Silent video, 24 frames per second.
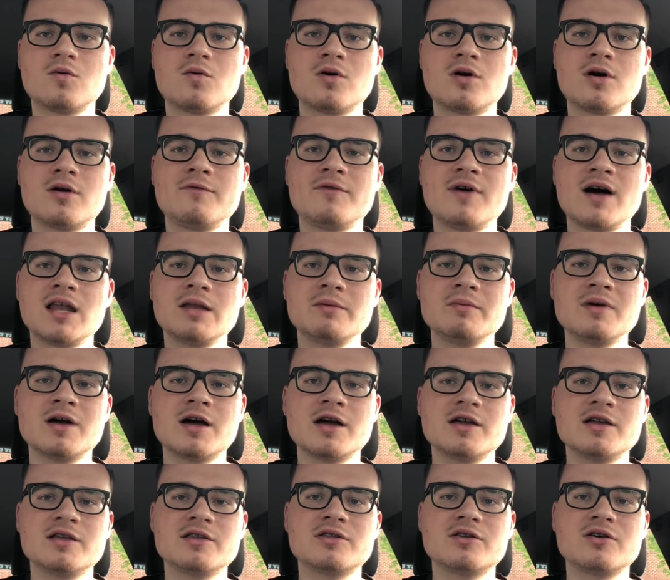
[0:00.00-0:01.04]
or follow me
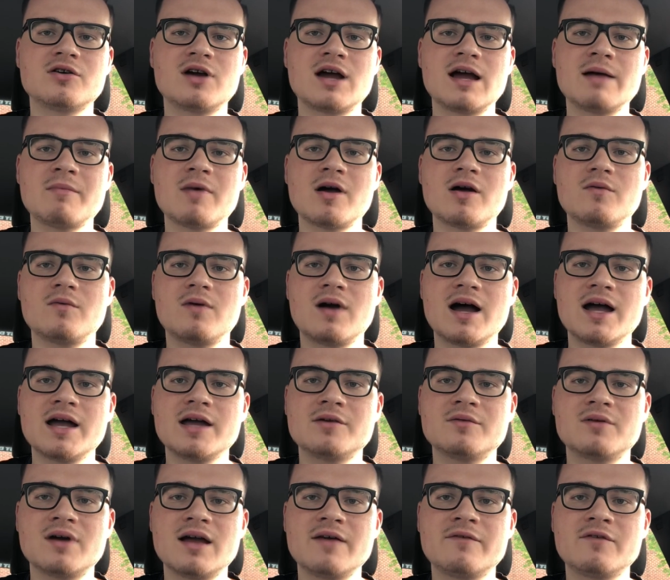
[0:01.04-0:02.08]
on Instagram at
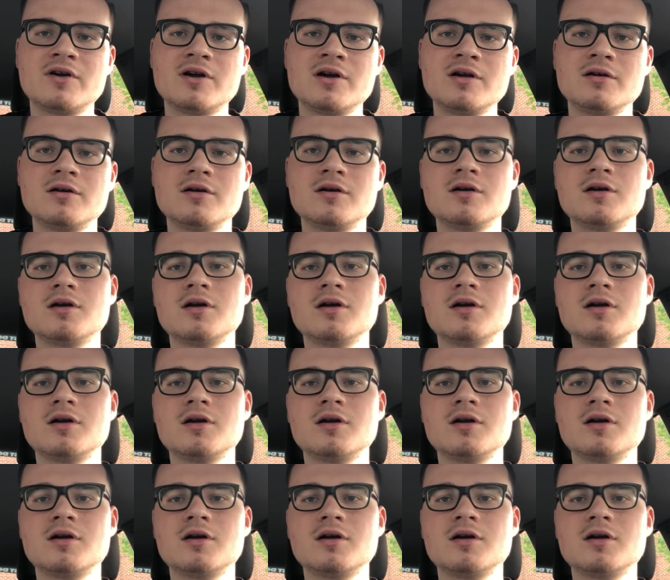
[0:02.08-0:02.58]
Ryan Raver,